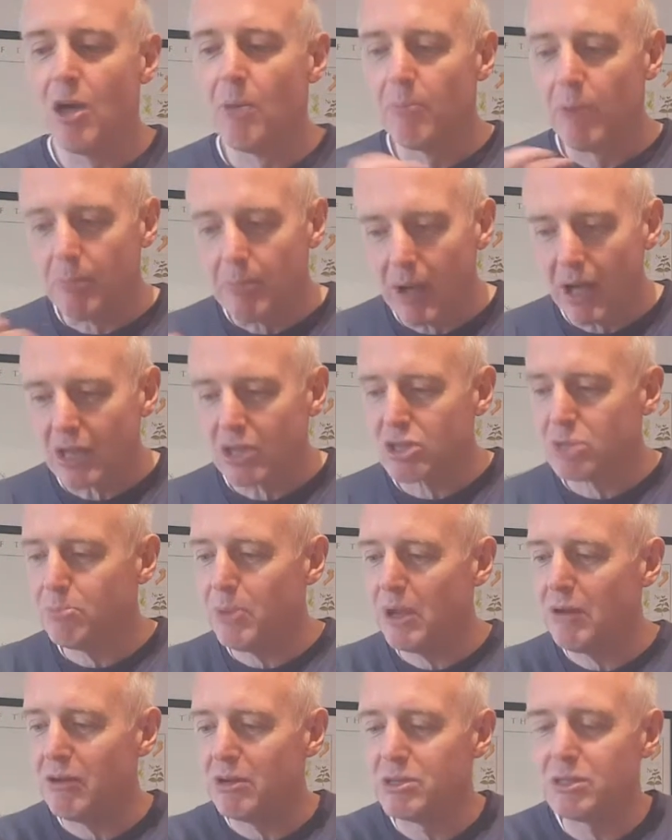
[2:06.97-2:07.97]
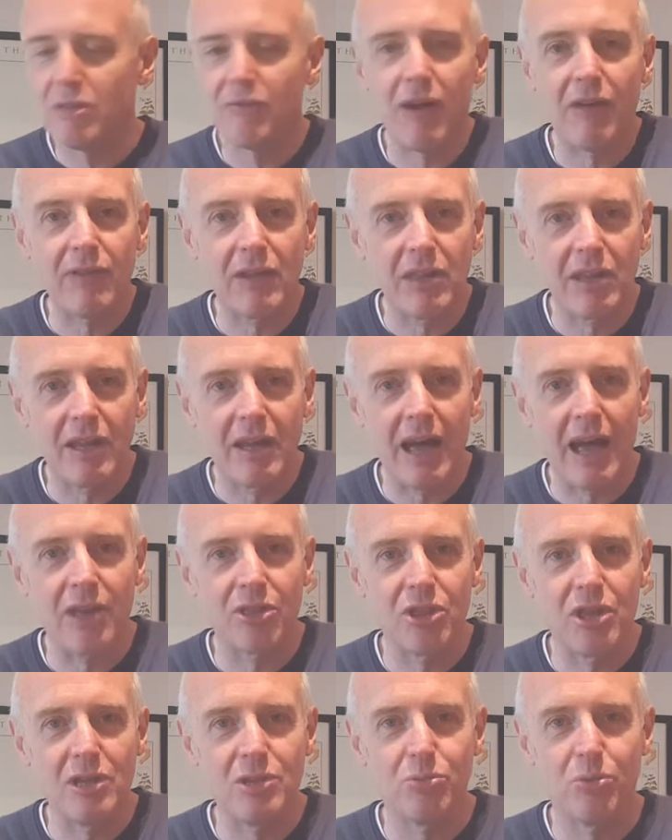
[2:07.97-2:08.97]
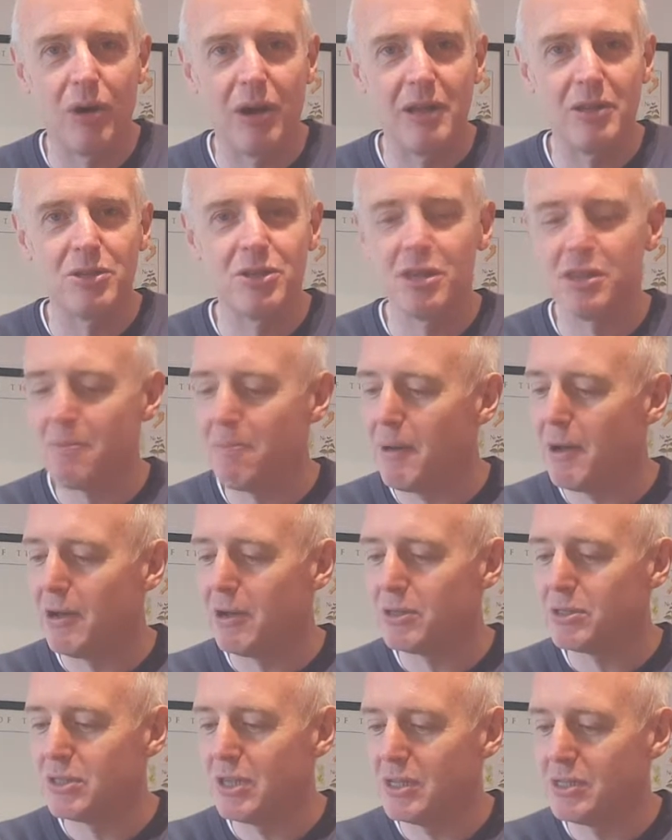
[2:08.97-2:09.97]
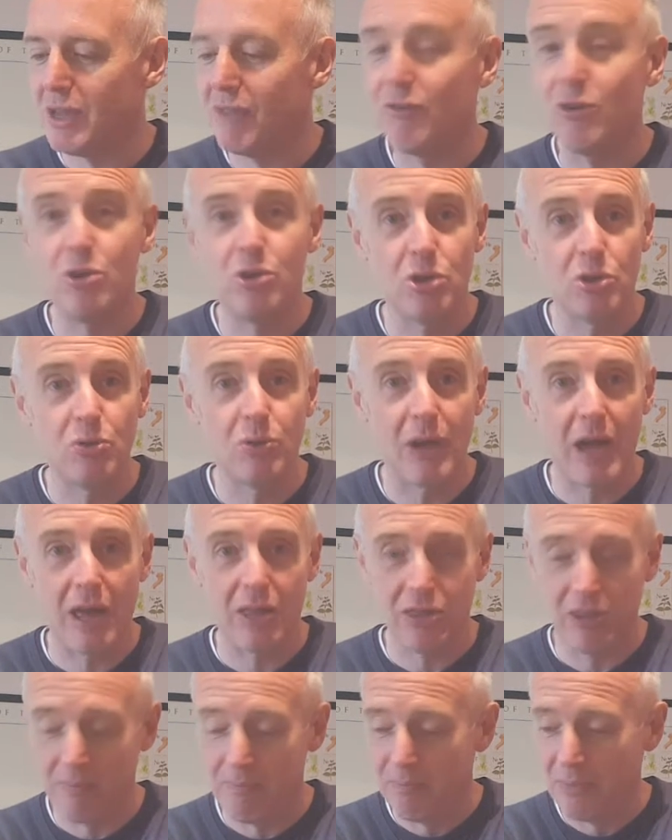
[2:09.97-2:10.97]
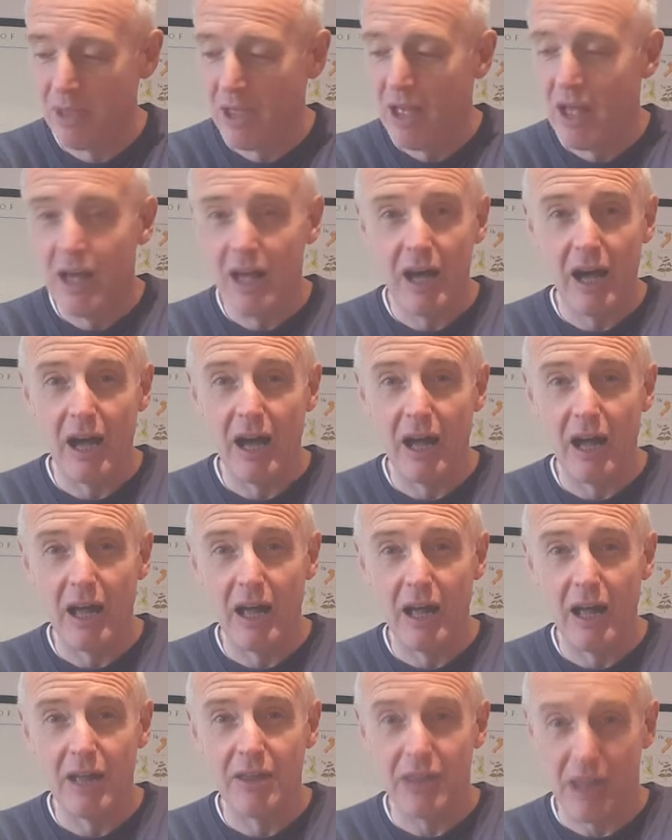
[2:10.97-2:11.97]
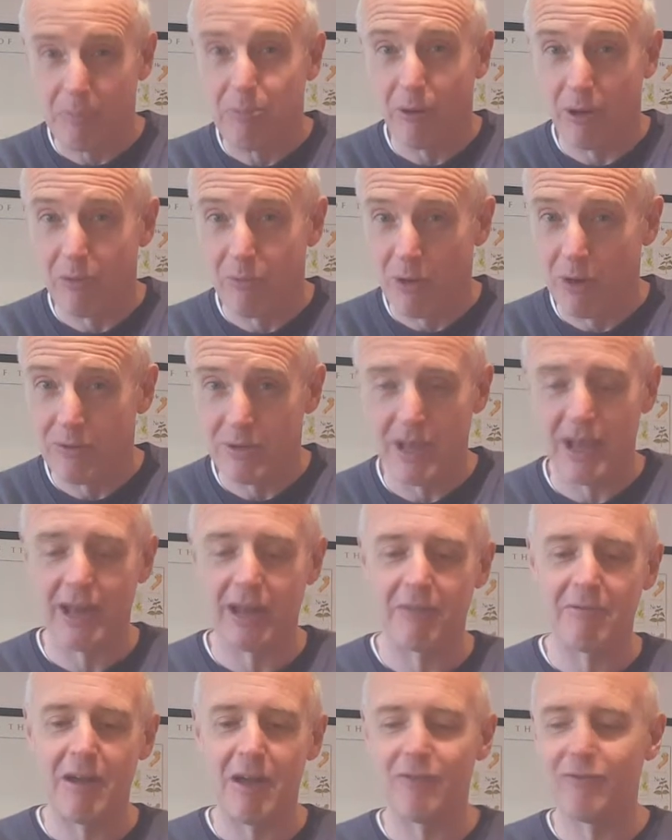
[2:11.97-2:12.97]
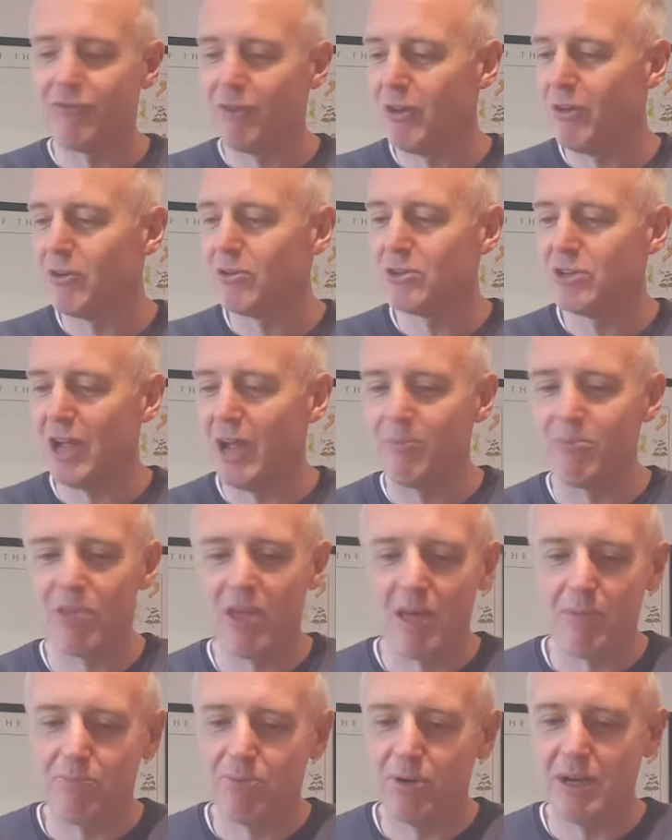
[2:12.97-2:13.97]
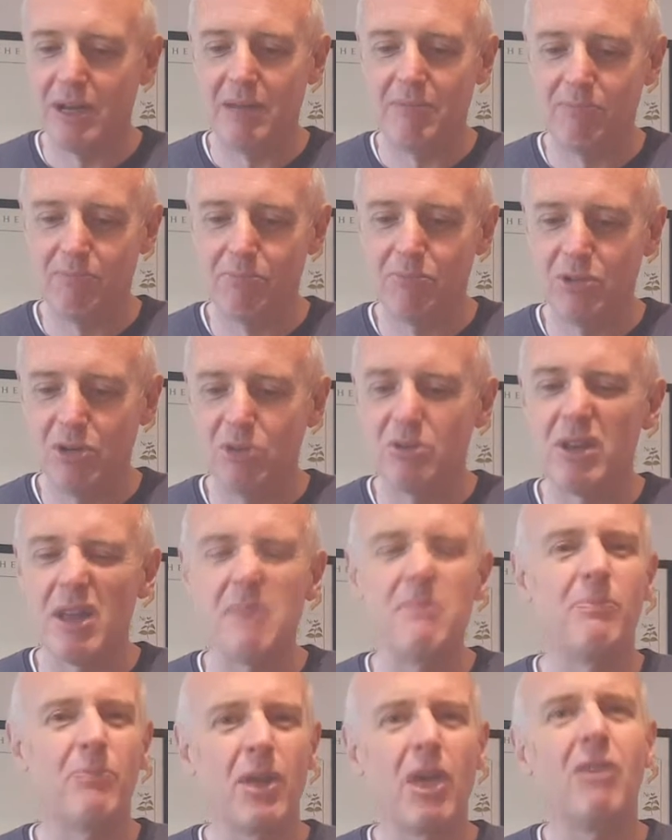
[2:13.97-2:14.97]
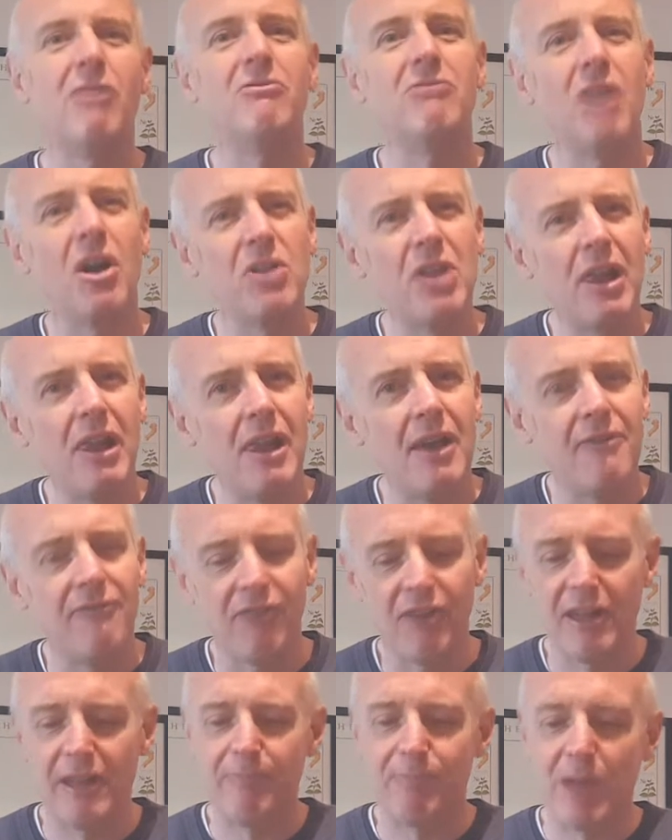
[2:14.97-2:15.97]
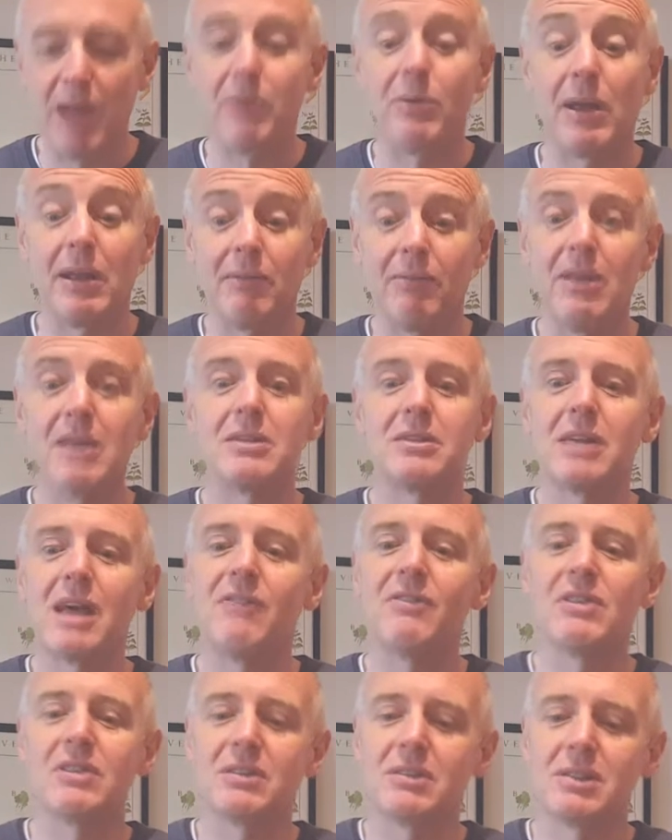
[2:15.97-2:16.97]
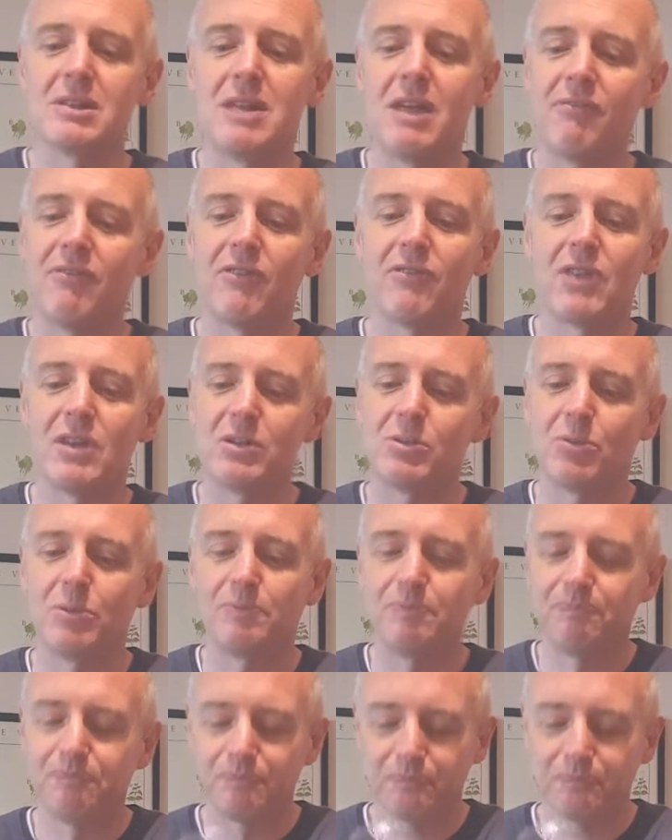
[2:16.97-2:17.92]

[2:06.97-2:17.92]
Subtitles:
But my experience of having had these wines in the past is if you do get them, they probably won't hang around for a long time. They're pretty usually rather lovely. Anyway, let's have a sniff of this one.